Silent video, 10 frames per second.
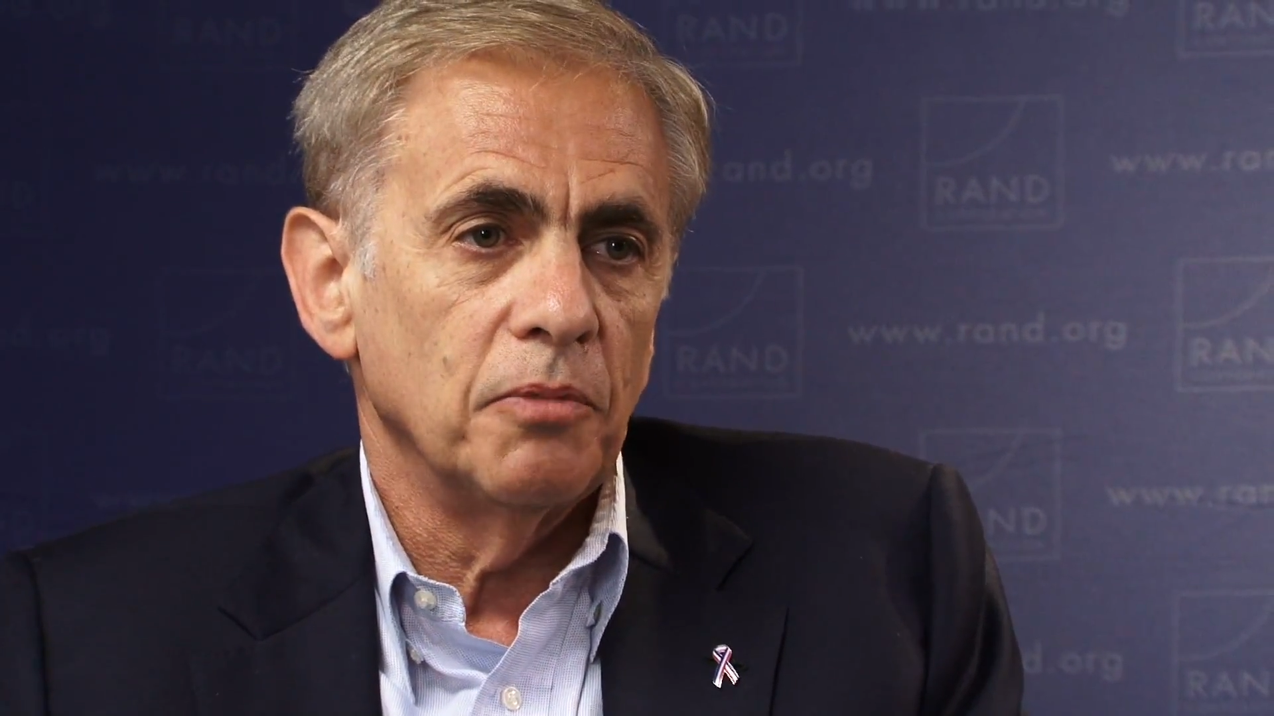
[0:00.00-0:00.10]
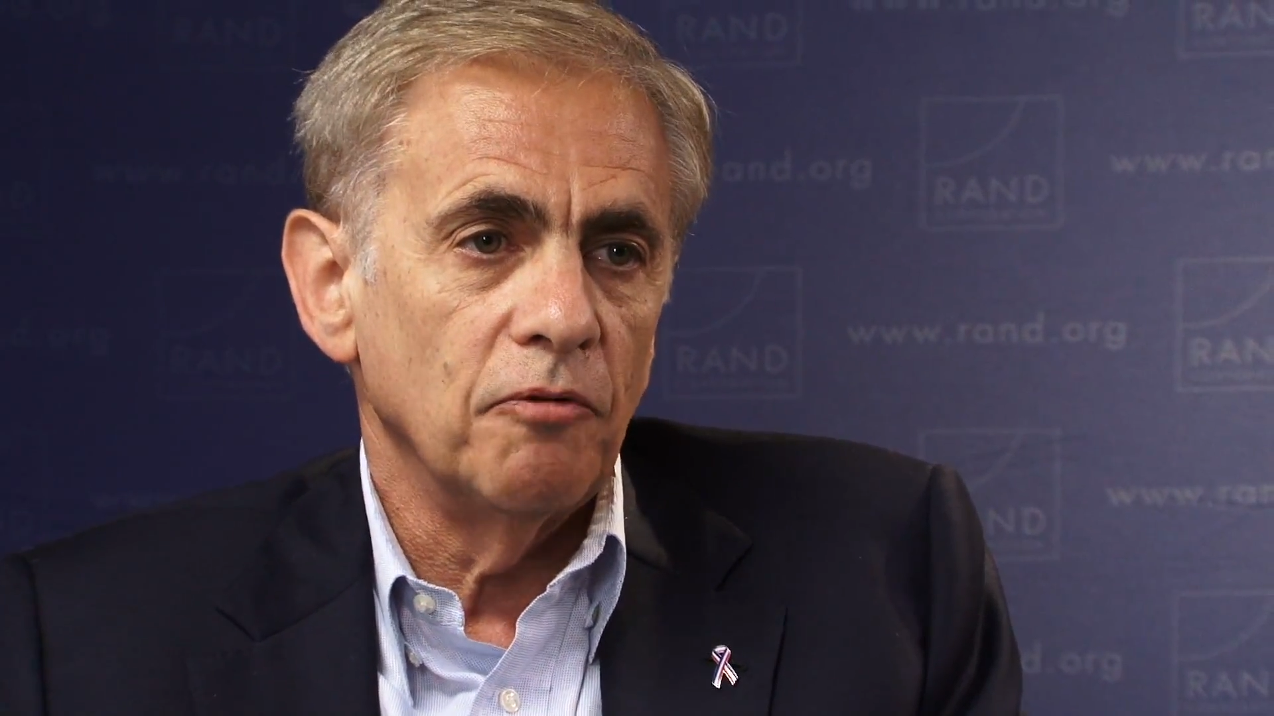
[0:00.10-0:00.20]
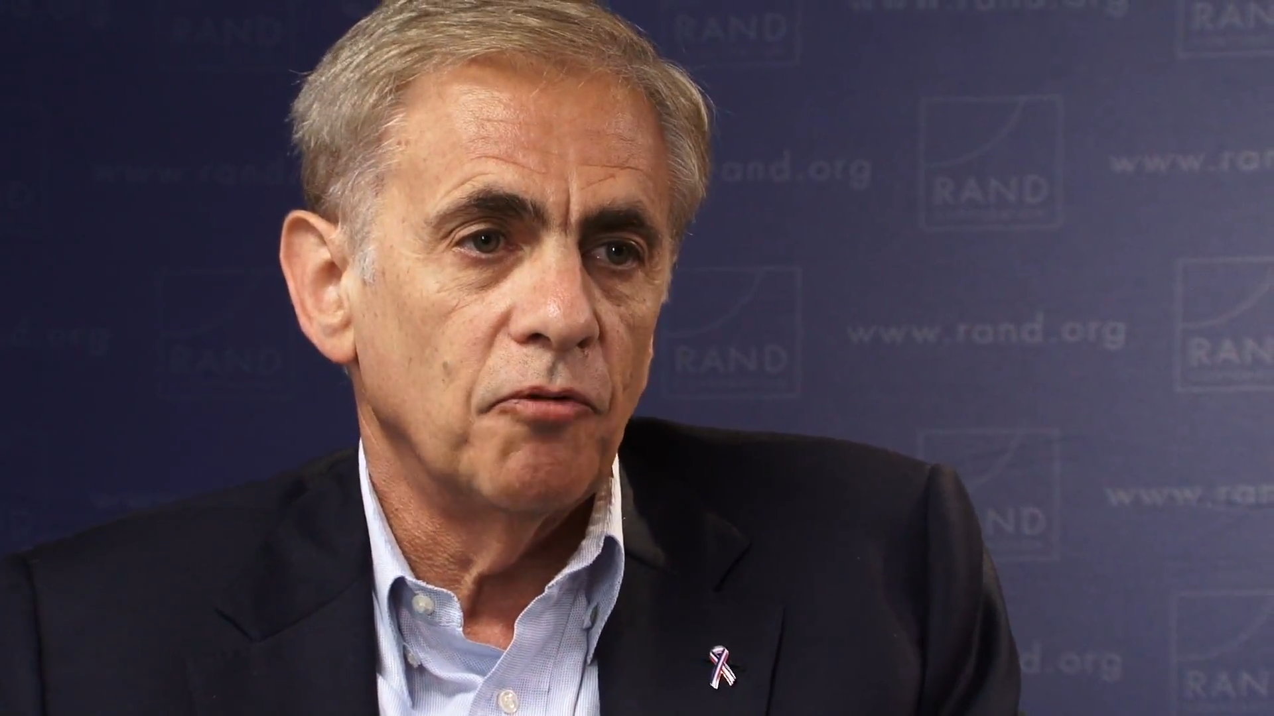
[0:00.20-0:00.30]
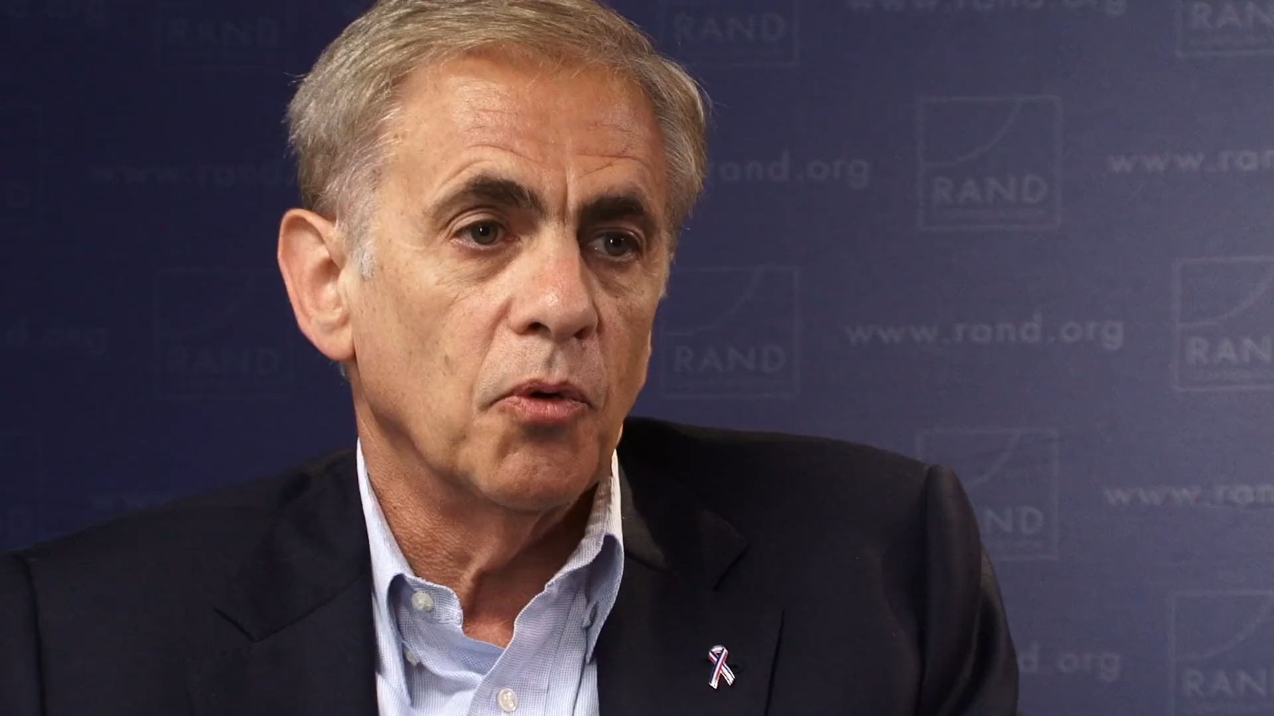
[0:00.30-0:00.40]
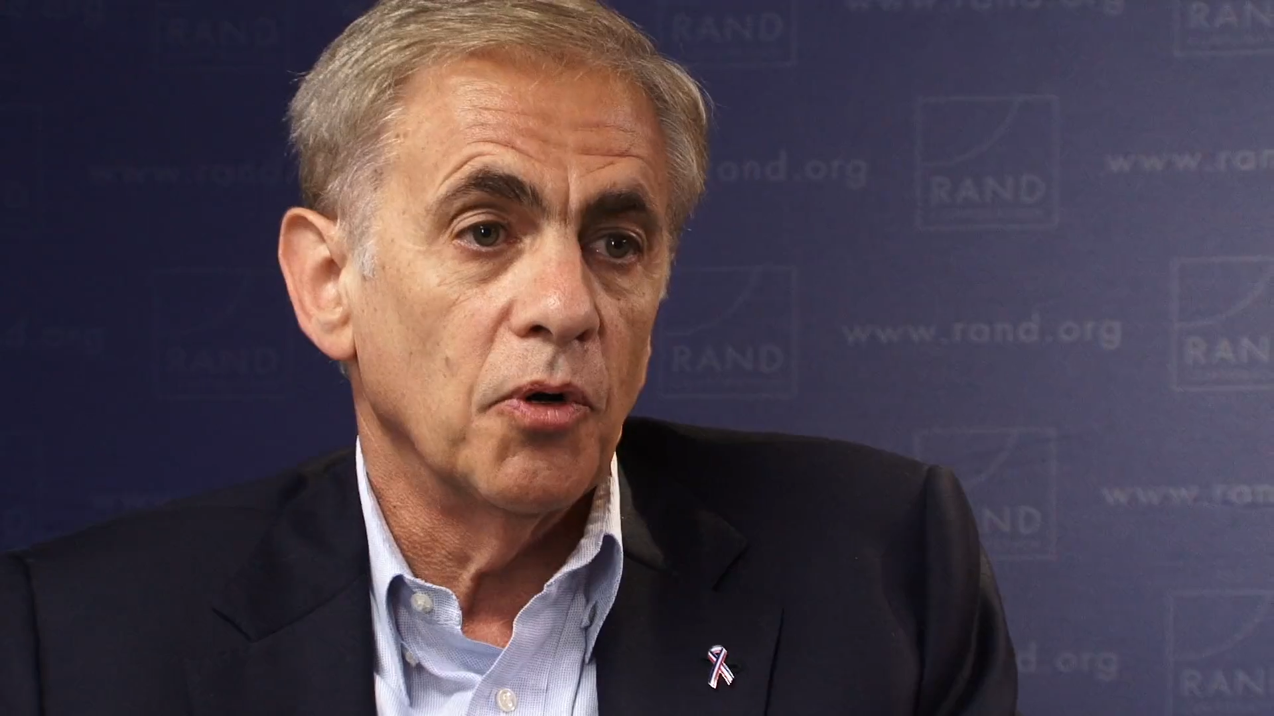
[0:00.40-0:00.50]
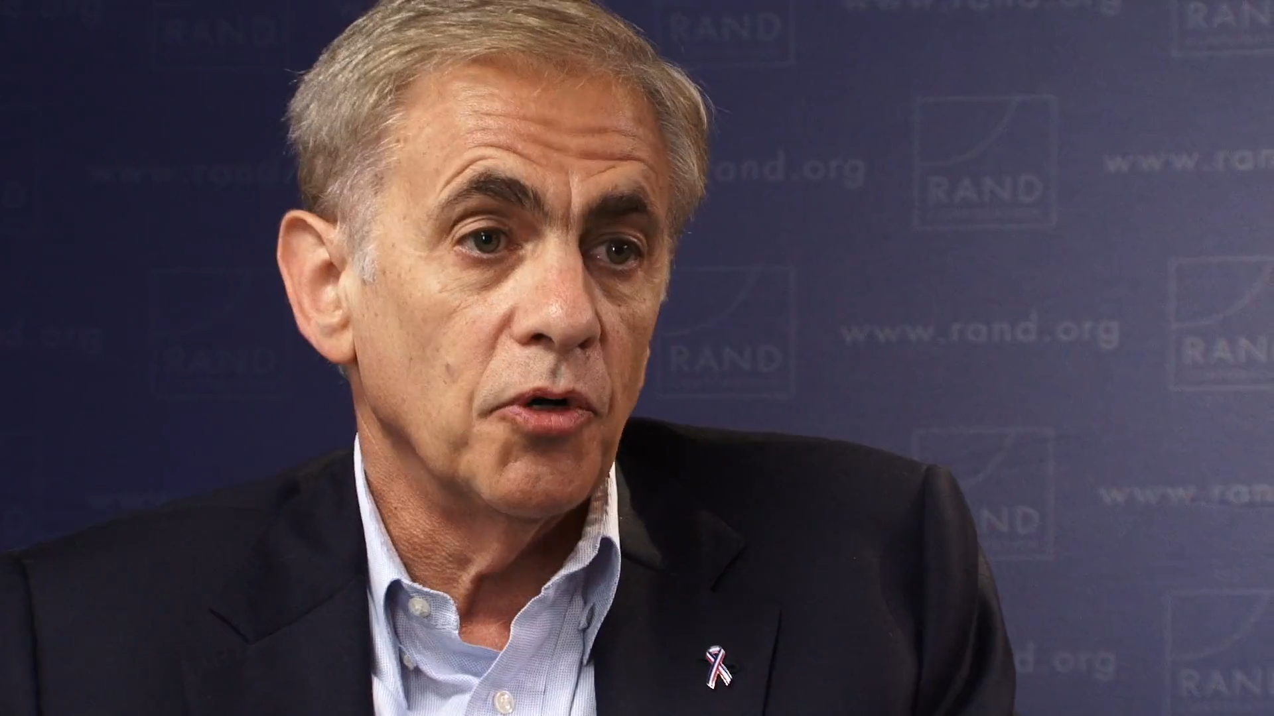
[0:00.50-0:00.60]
before